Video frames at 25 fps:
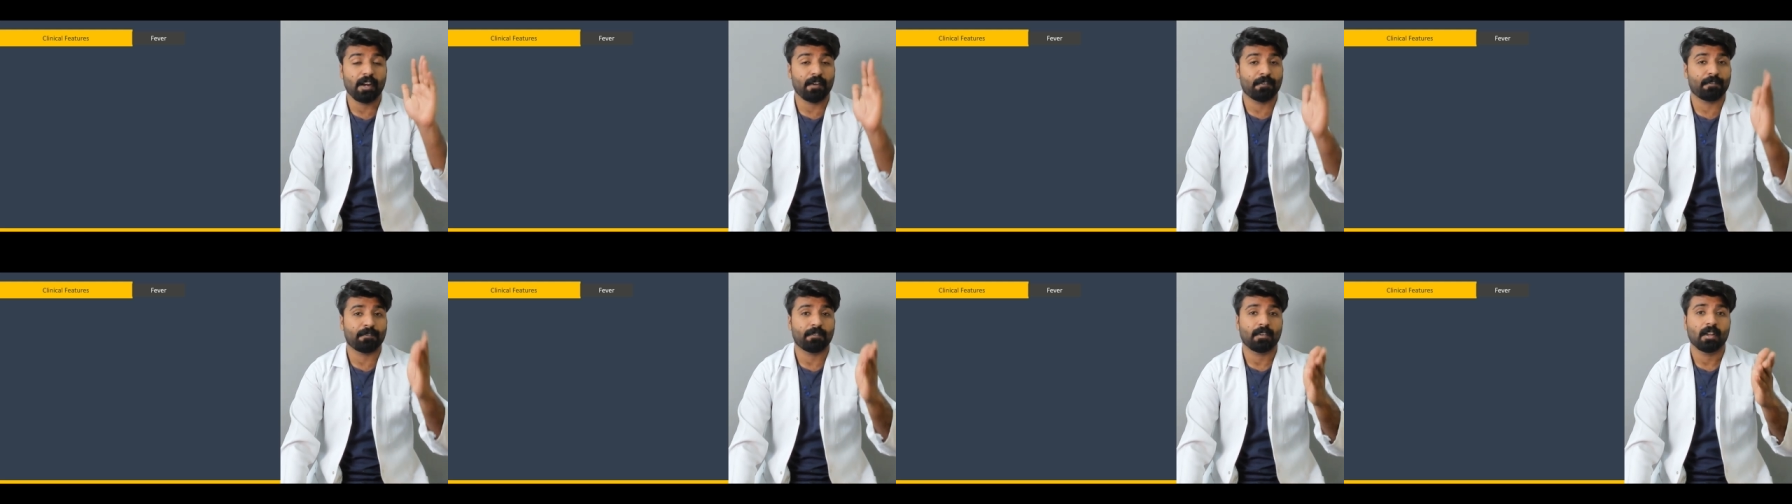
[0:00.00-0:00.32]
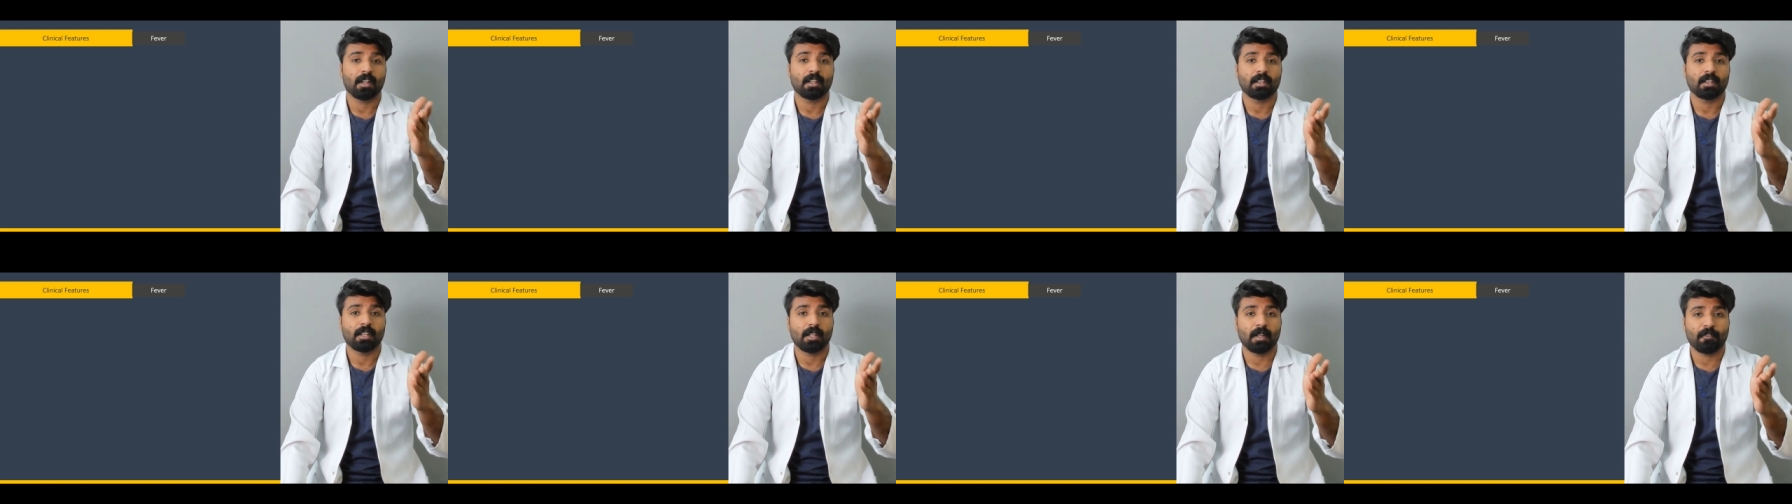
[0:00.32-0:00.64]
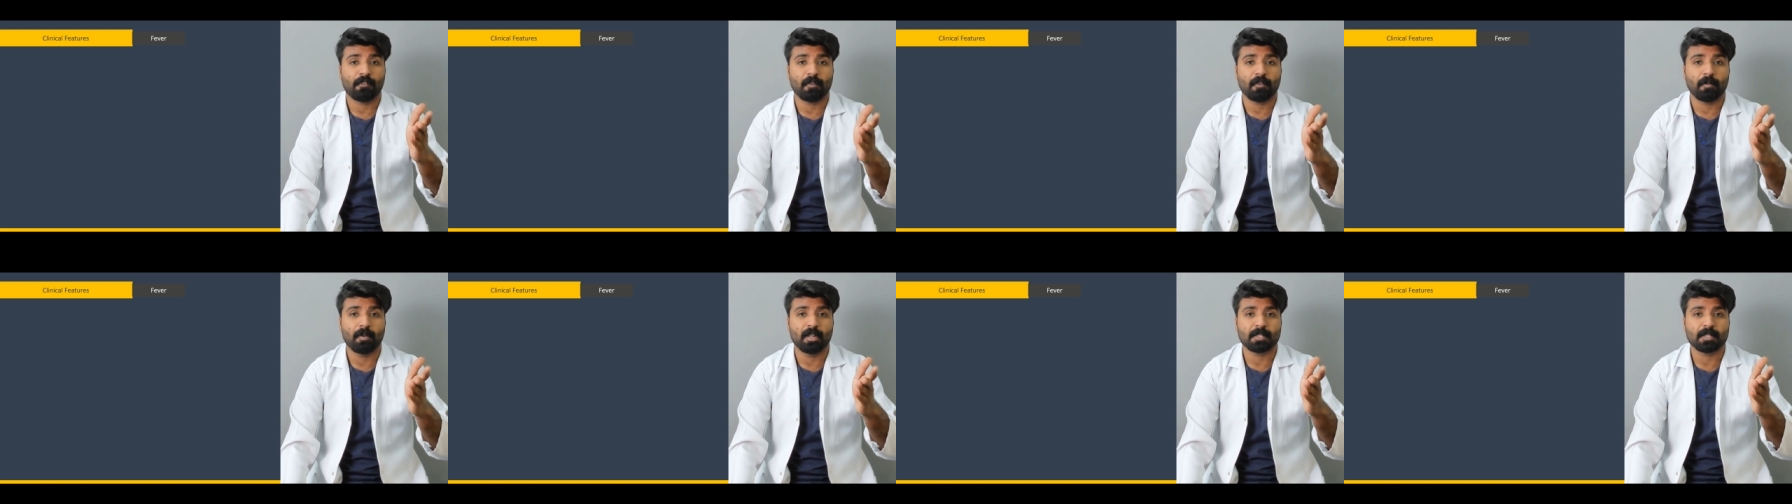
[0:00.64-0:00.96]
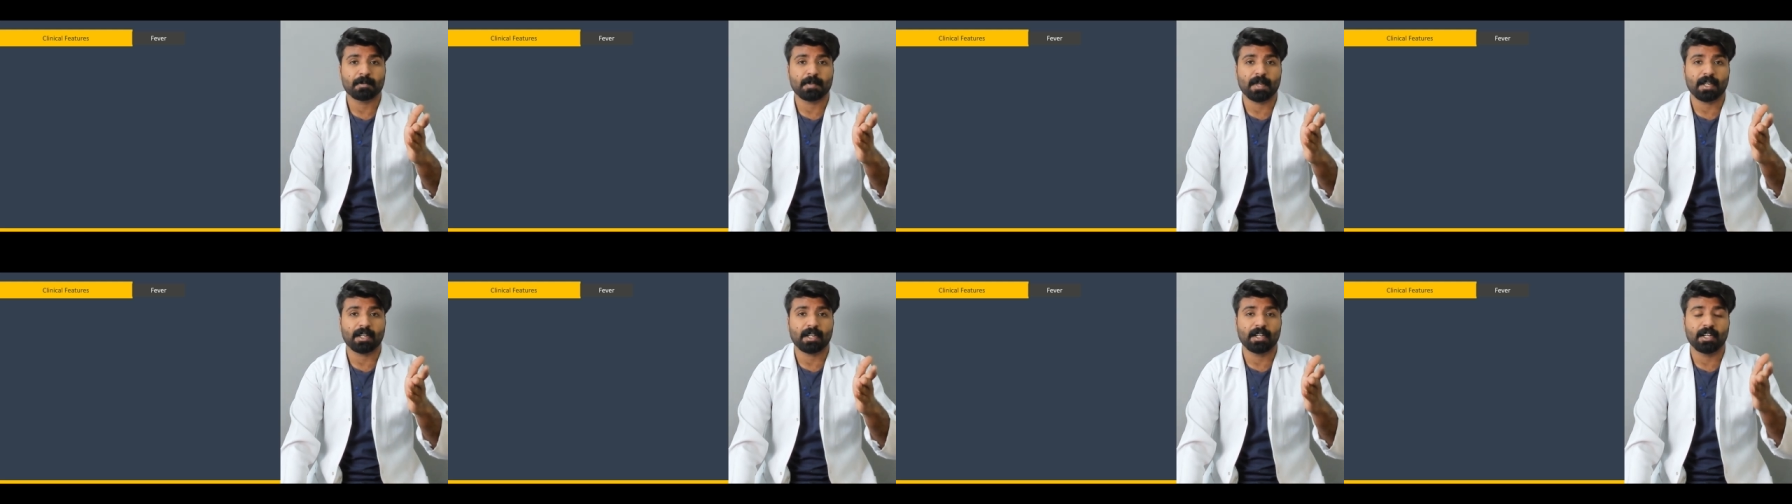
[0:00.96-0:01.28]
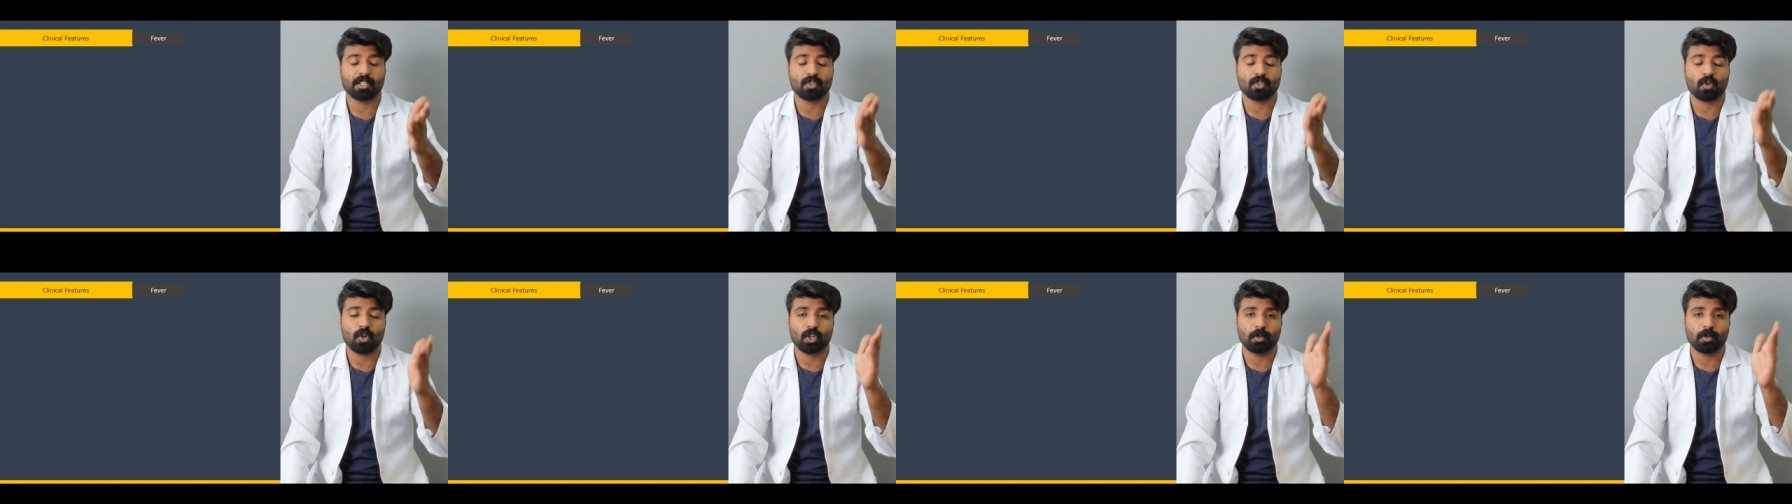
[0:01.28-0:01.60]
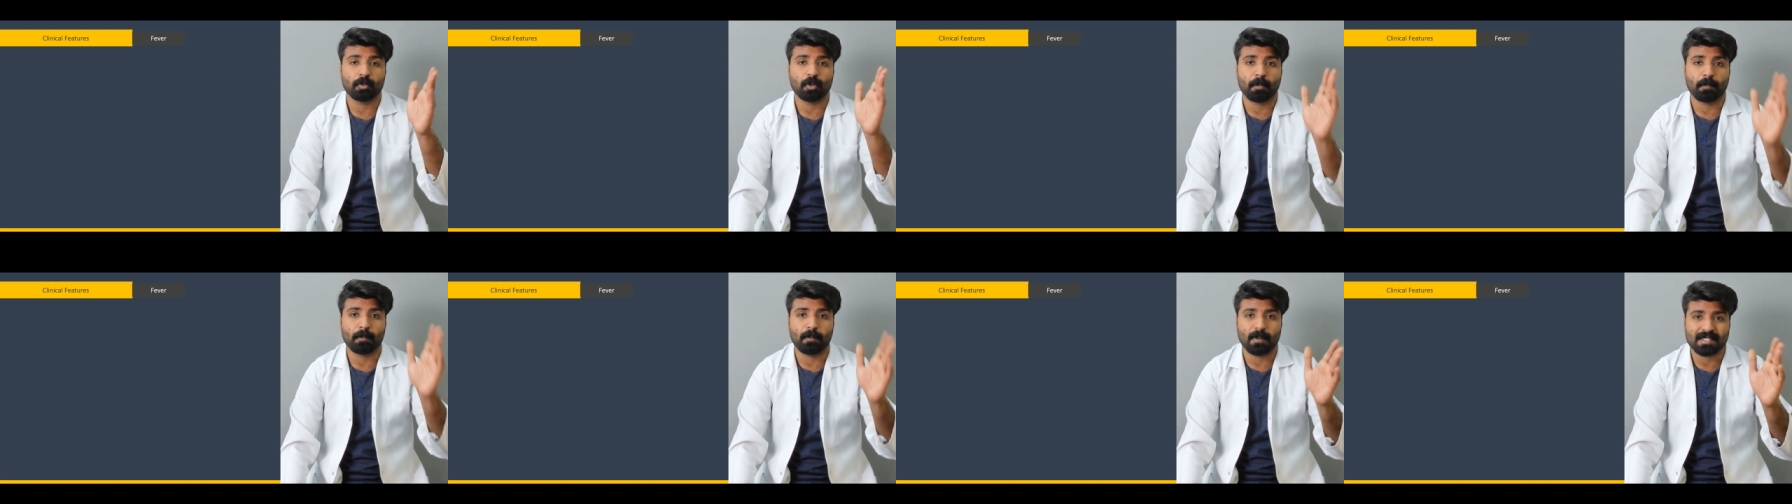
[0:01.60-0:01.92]
if the female is pregnant it's going to
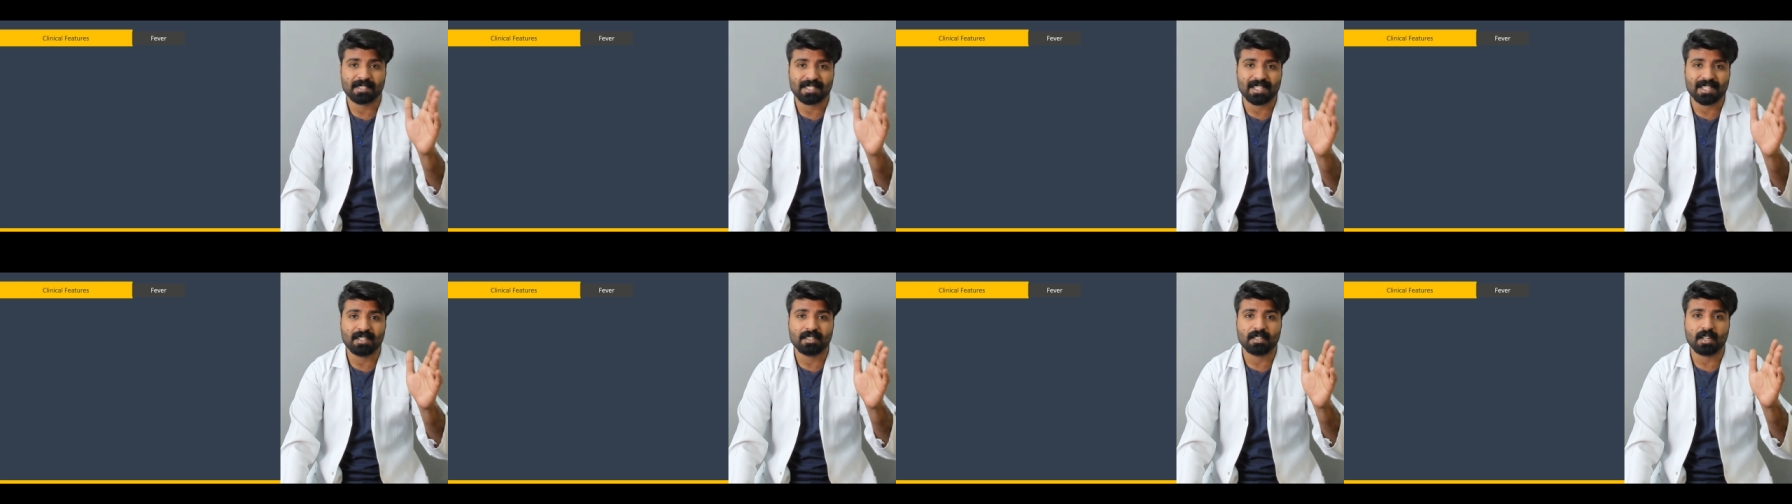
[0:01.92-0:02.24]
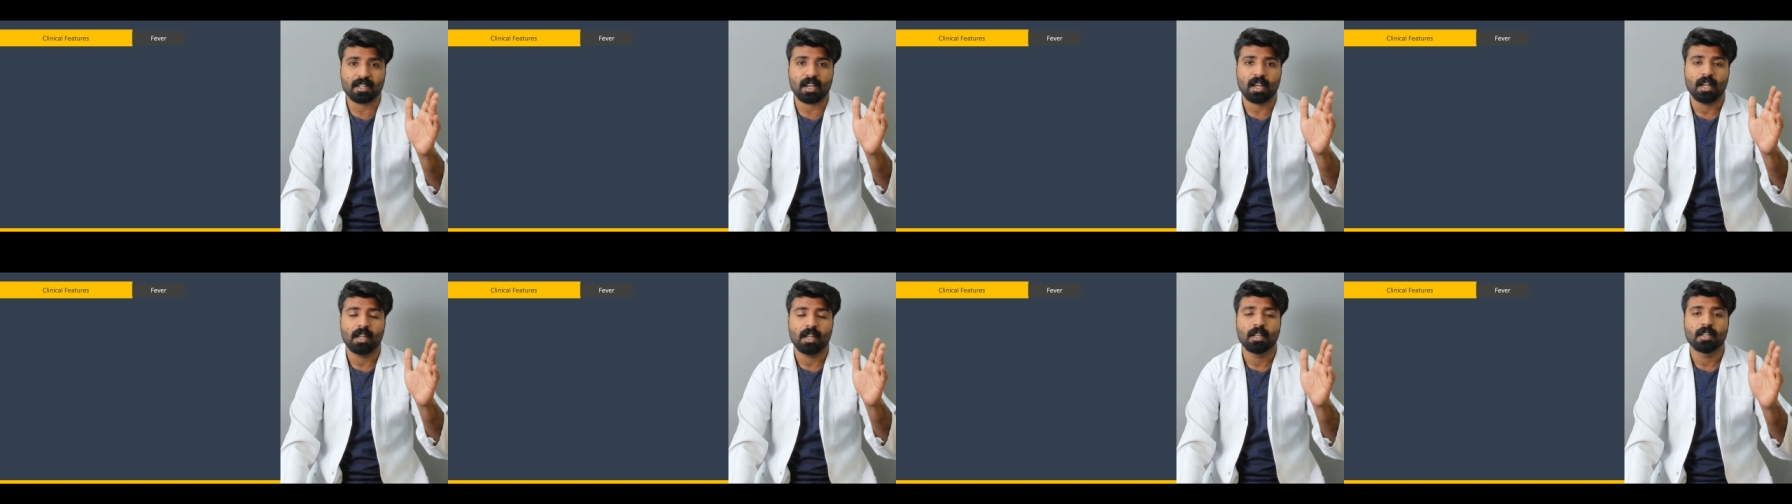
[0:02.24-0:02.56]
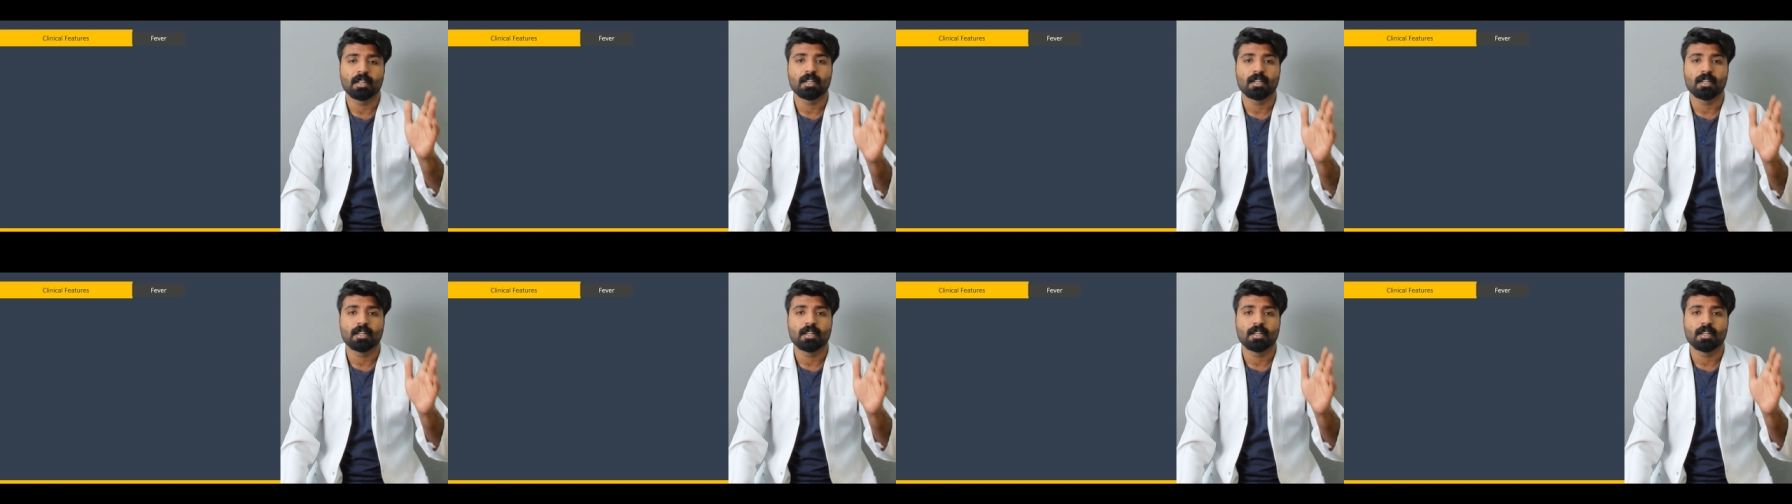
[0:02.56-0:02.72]
be a placenta